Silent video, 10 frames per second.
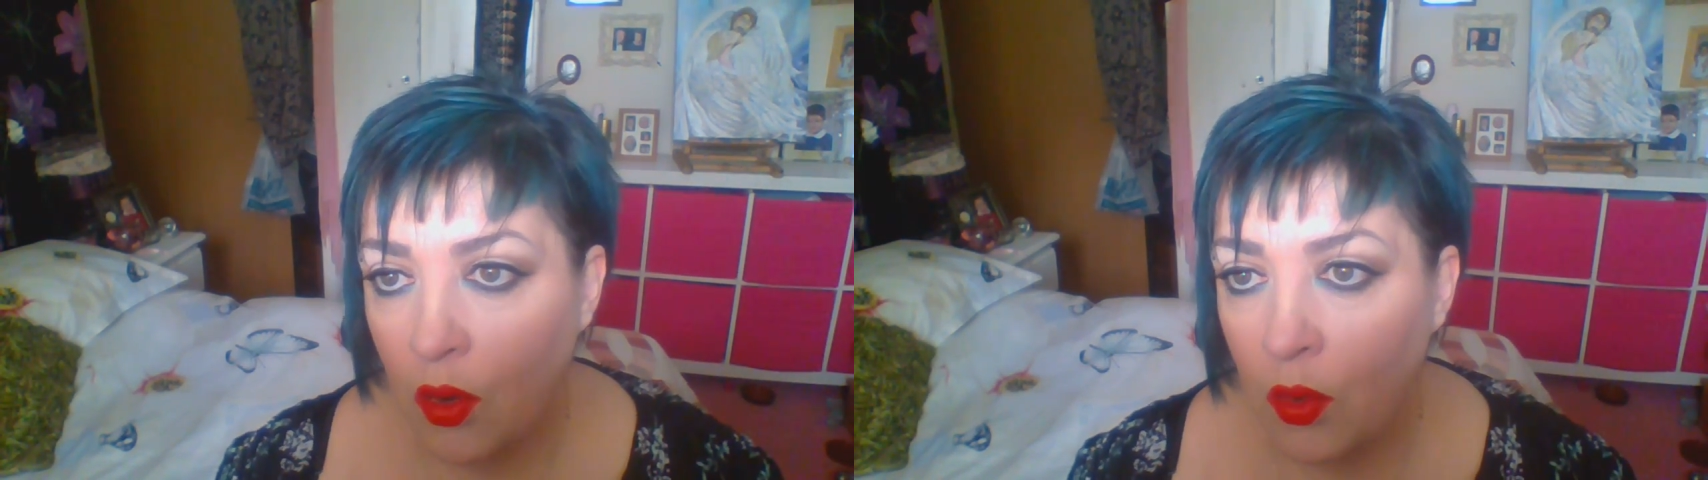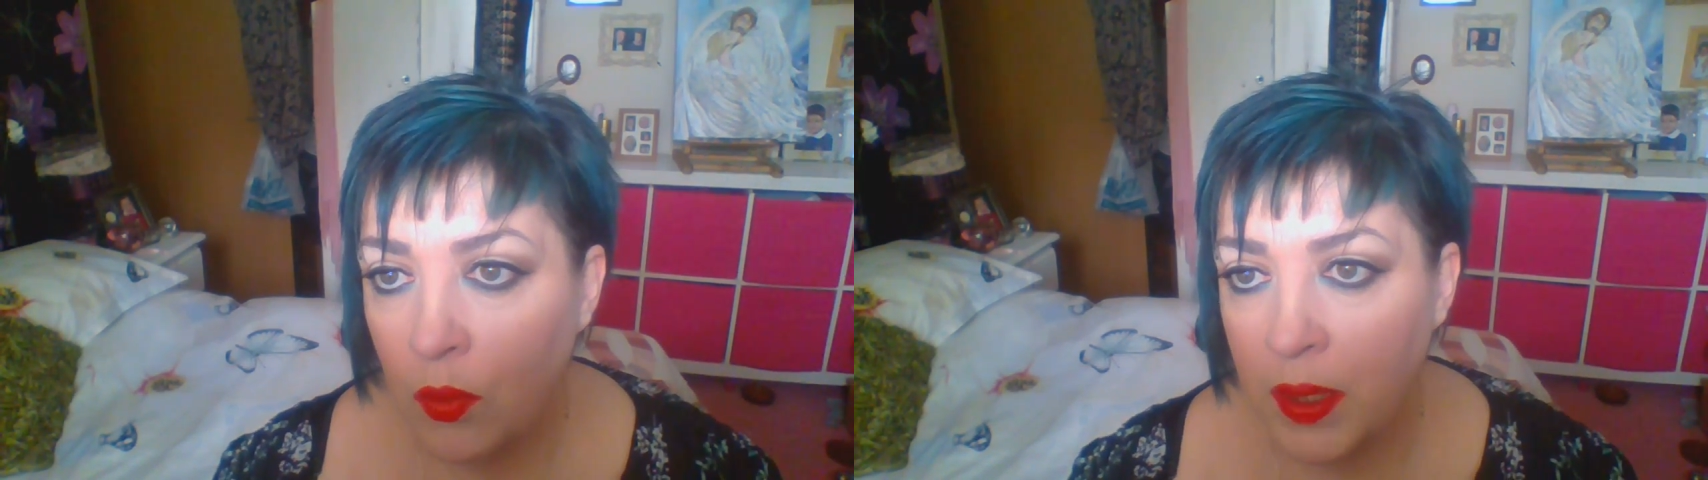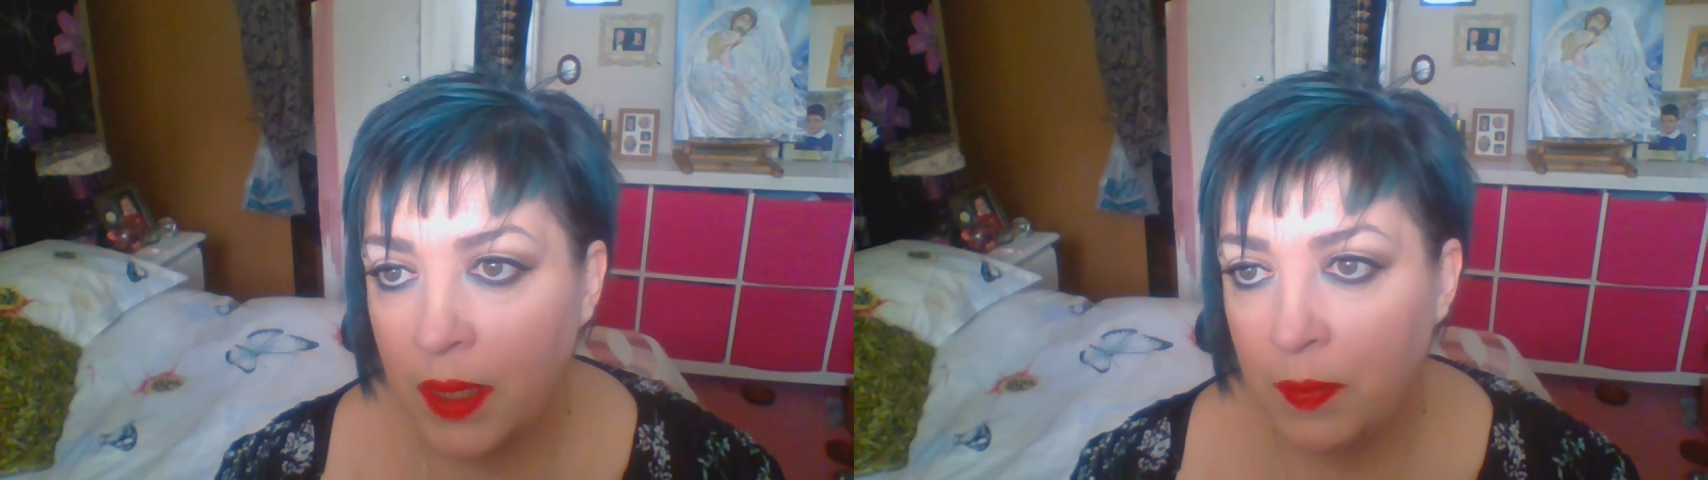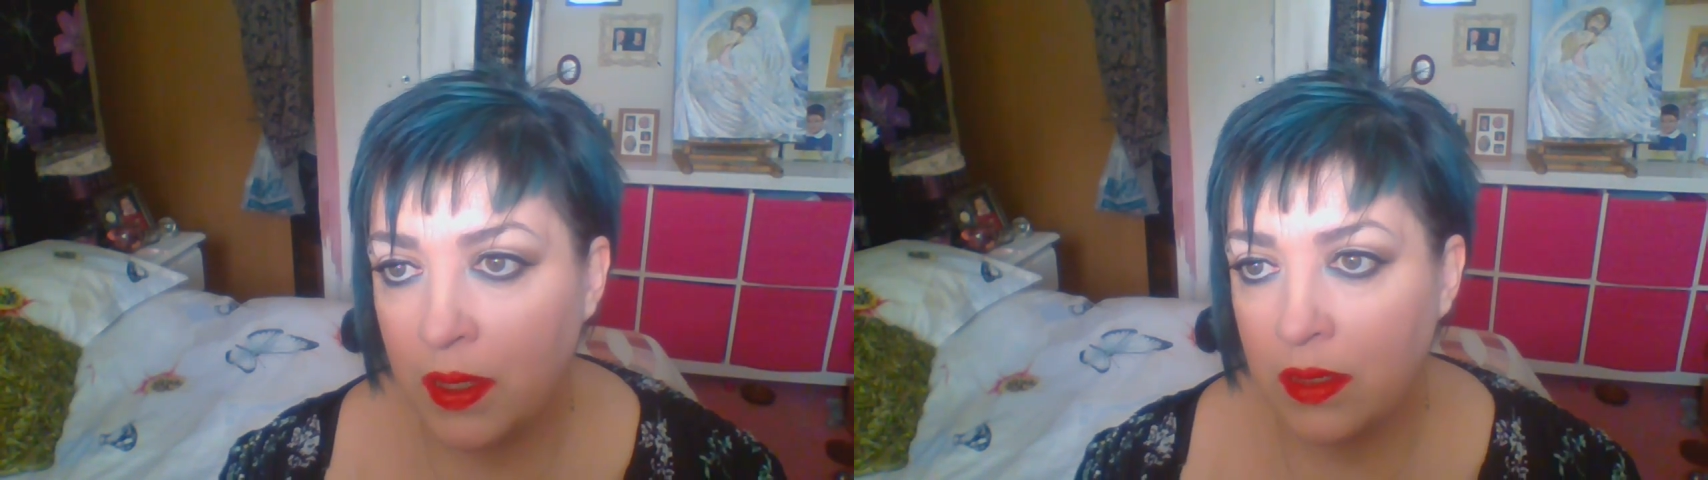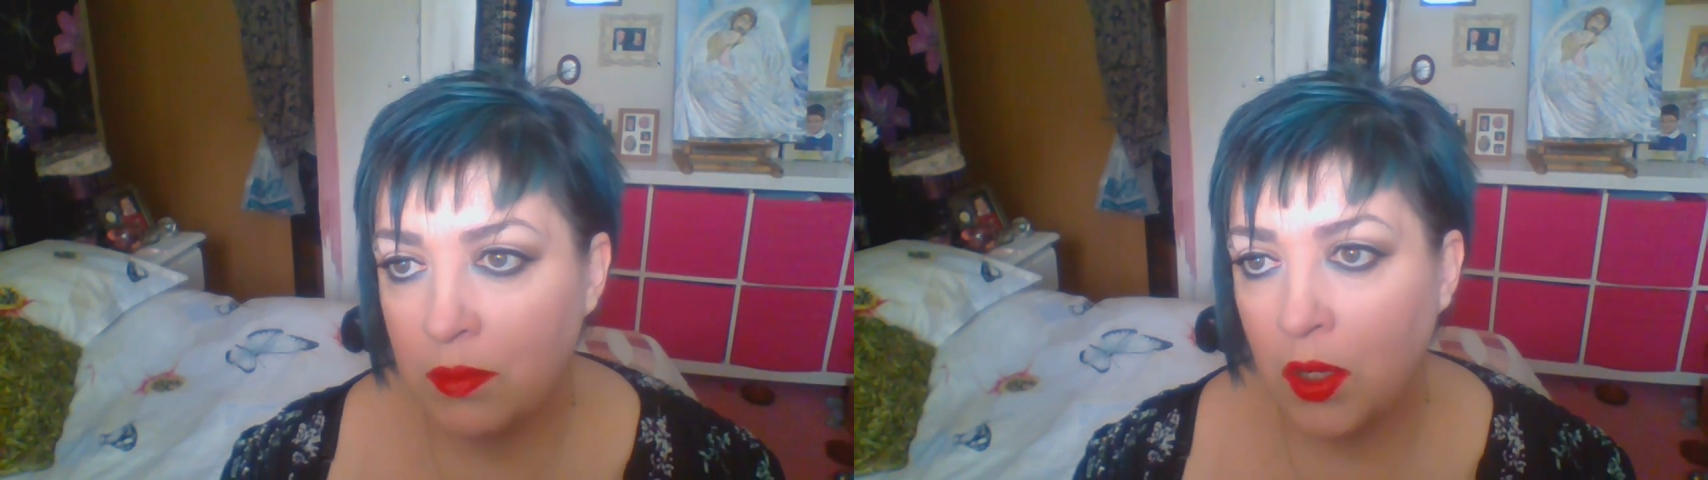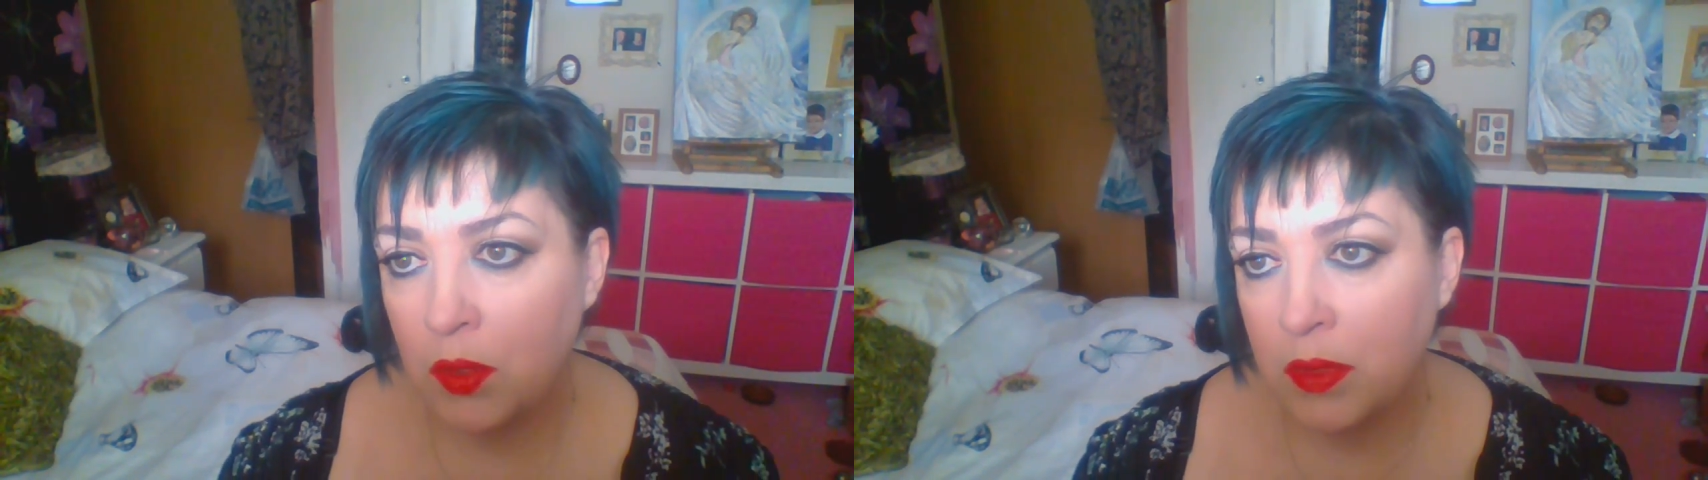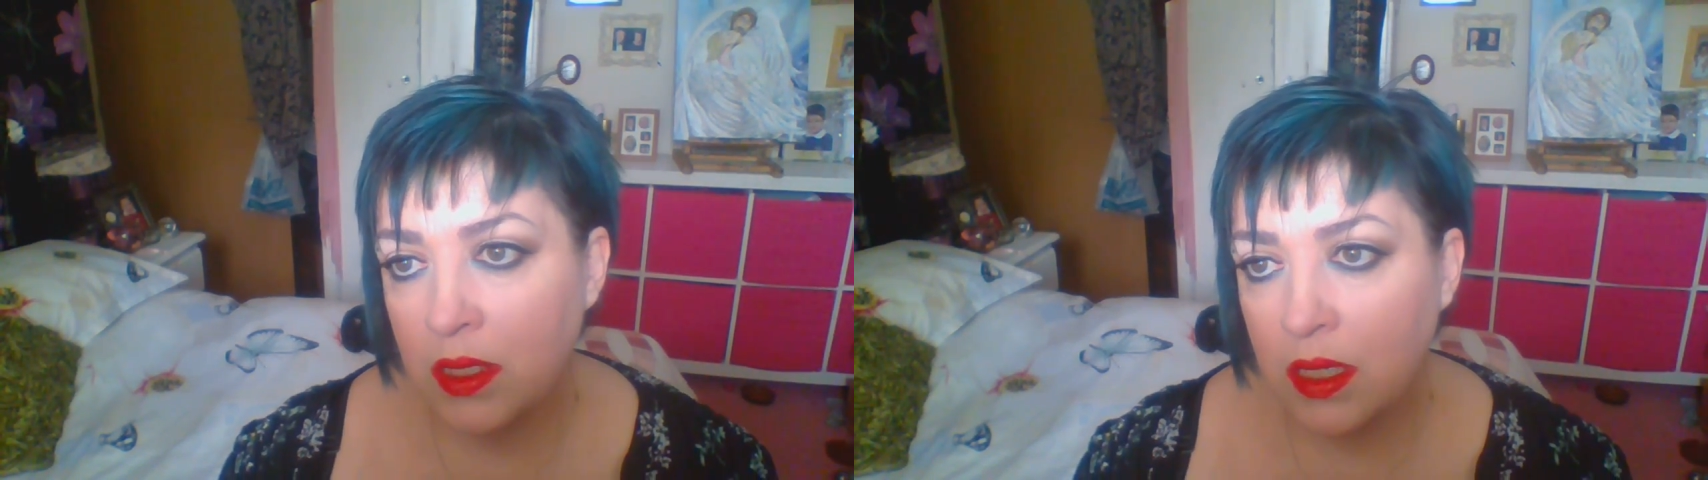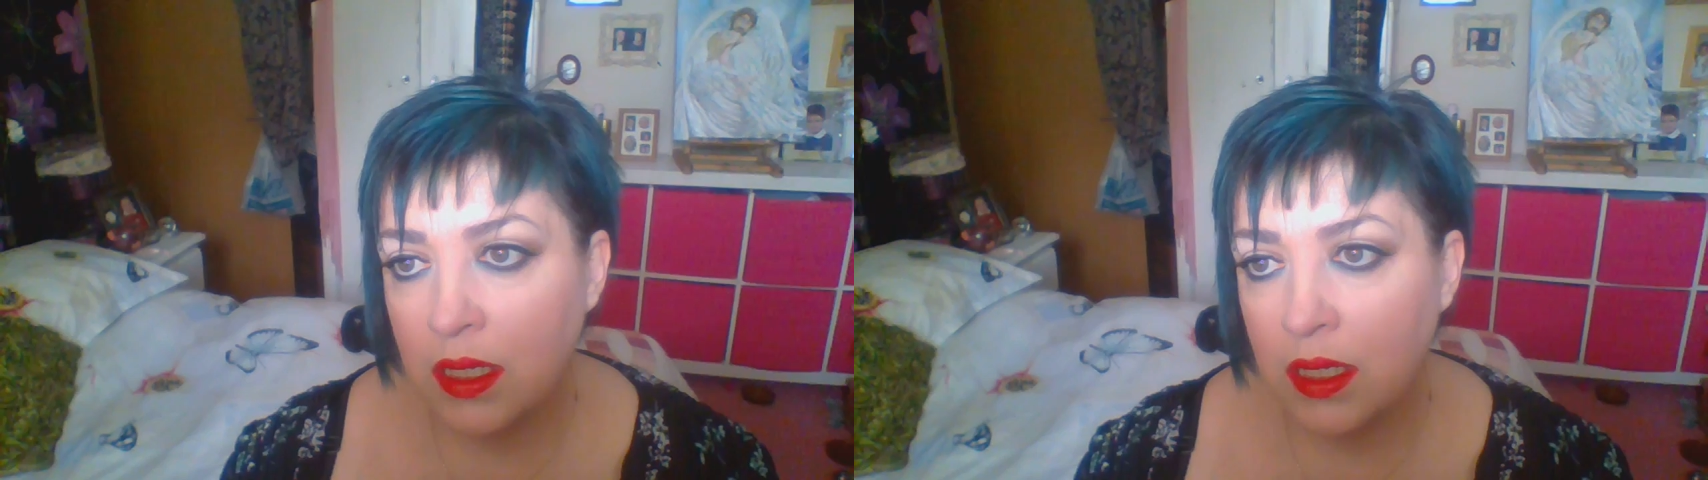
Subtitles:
on people at the moment,